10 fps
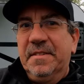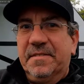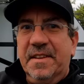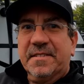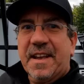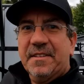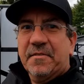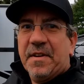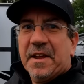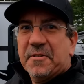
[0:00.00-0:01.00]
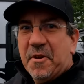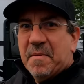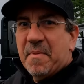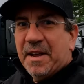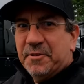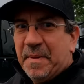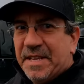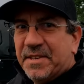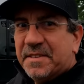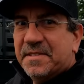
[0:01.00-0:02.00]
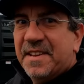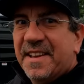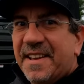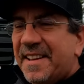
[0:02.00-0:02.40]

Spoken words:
it's kind of like going back to basics.